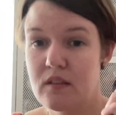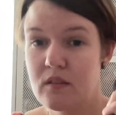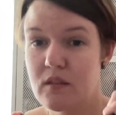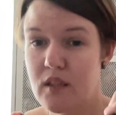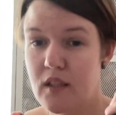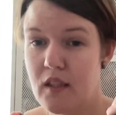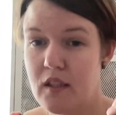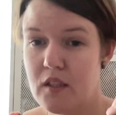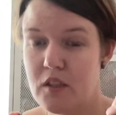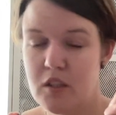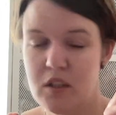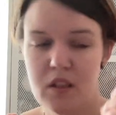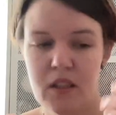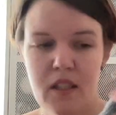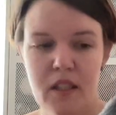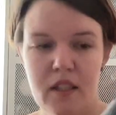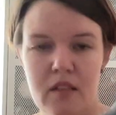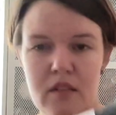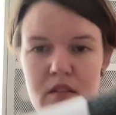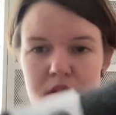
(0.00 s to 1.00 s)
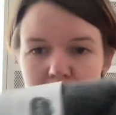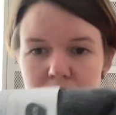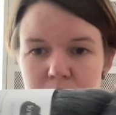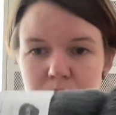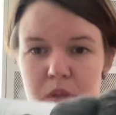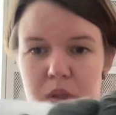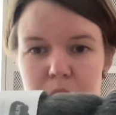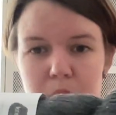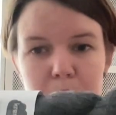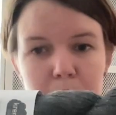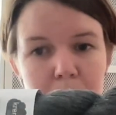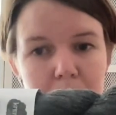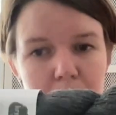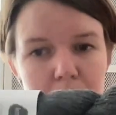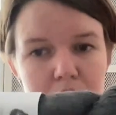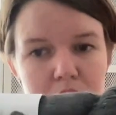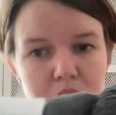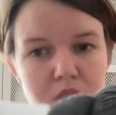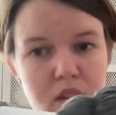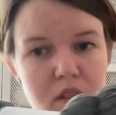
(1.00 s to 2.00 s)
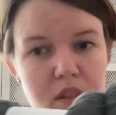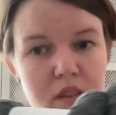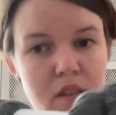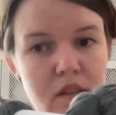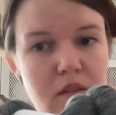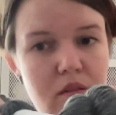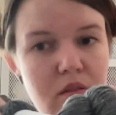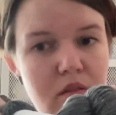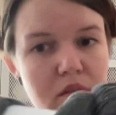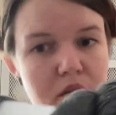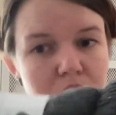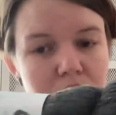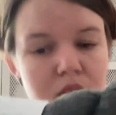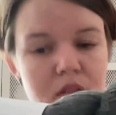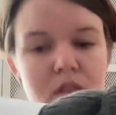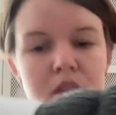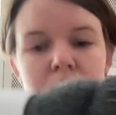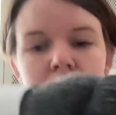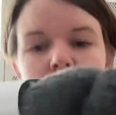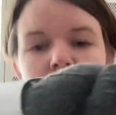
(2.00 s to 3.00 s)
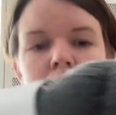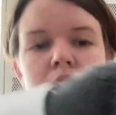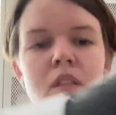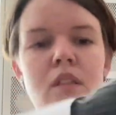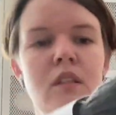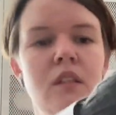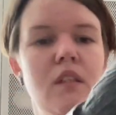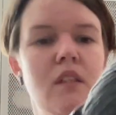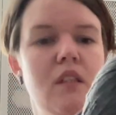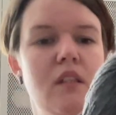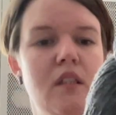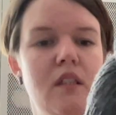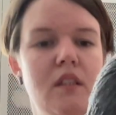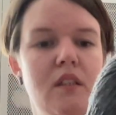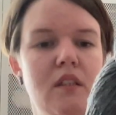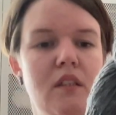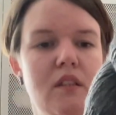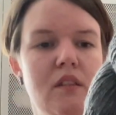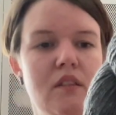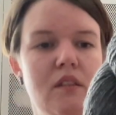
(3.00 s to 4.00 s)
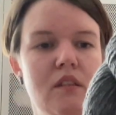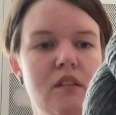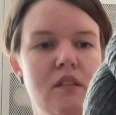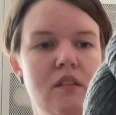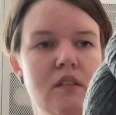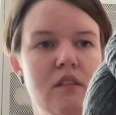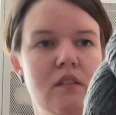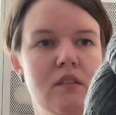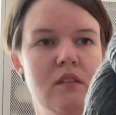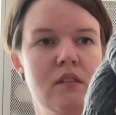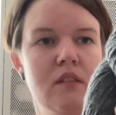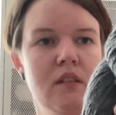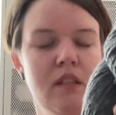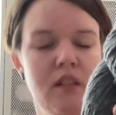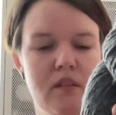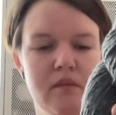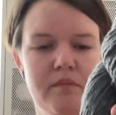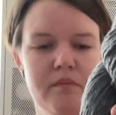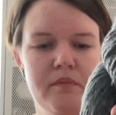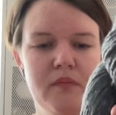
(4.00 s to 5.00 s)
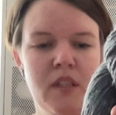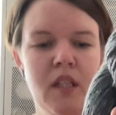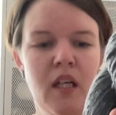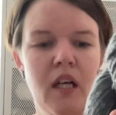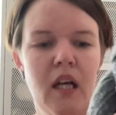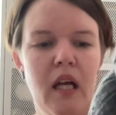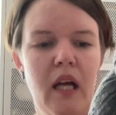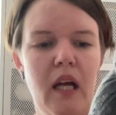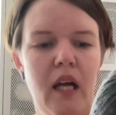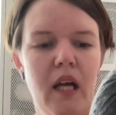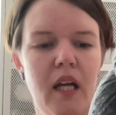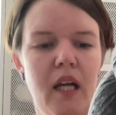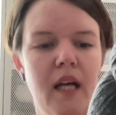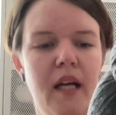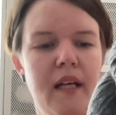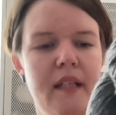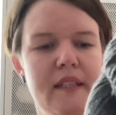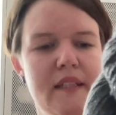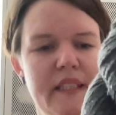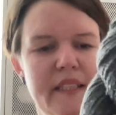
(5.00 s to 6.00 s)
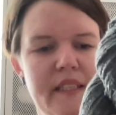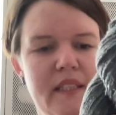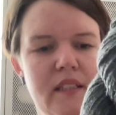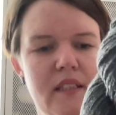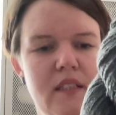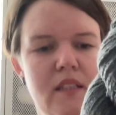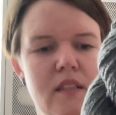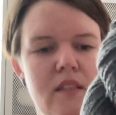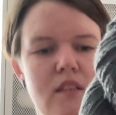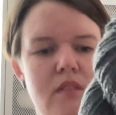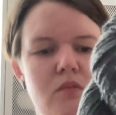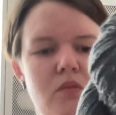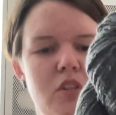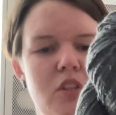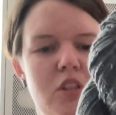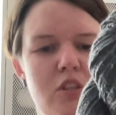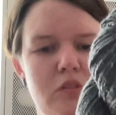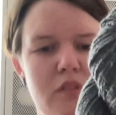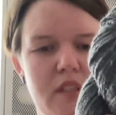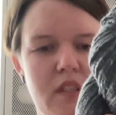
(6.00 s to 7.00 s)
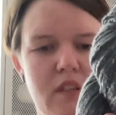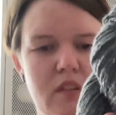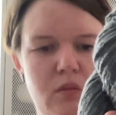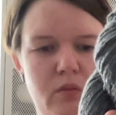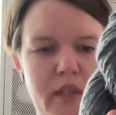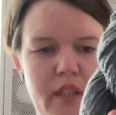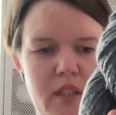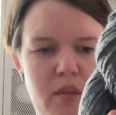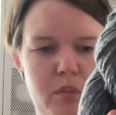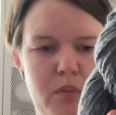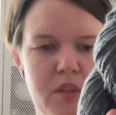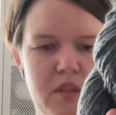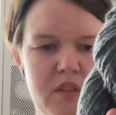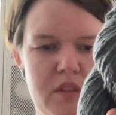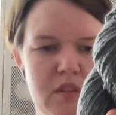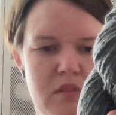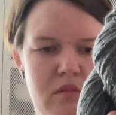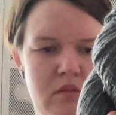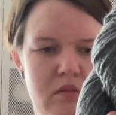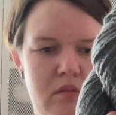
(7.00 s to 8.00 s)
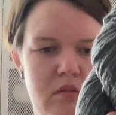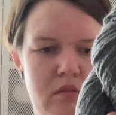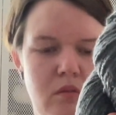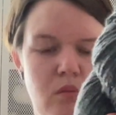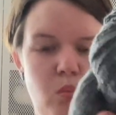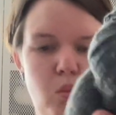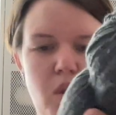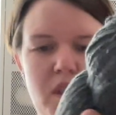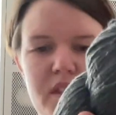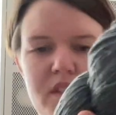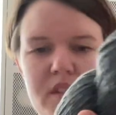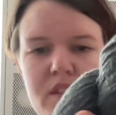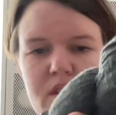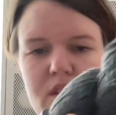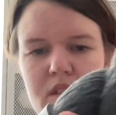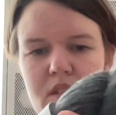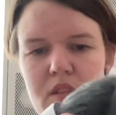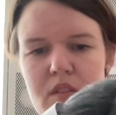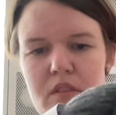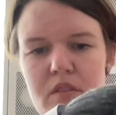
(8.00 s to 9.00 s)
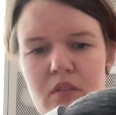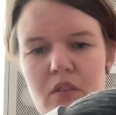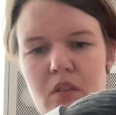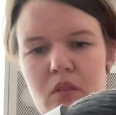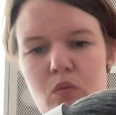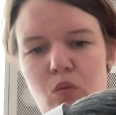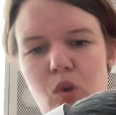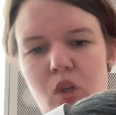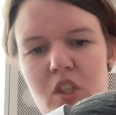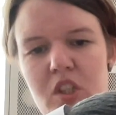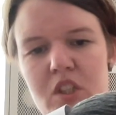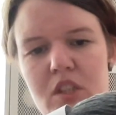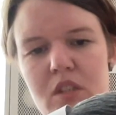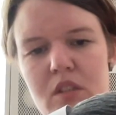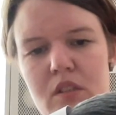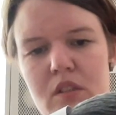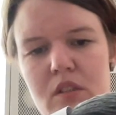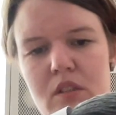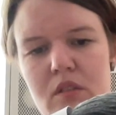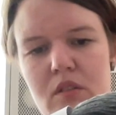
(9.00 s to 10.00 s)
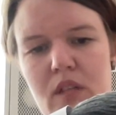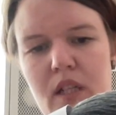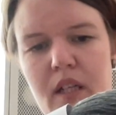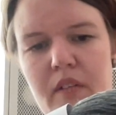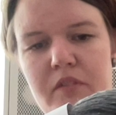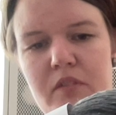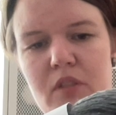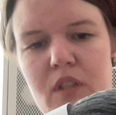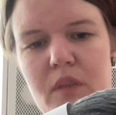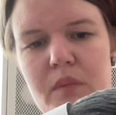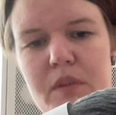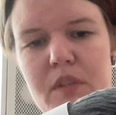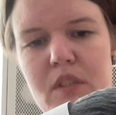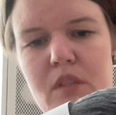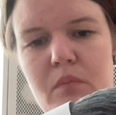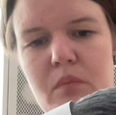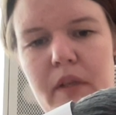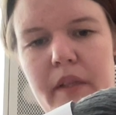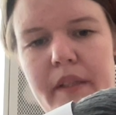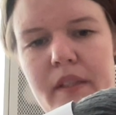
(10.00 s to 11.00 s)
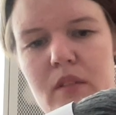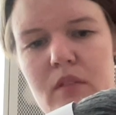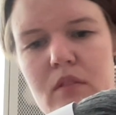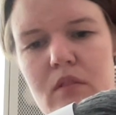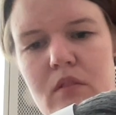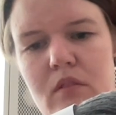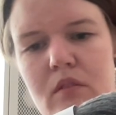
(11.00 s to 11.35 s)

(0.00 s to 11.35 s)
to touch and a bit bouncy. And yeah, I think it will shrink quite a bit once you wash it, so I have to keep this in mind.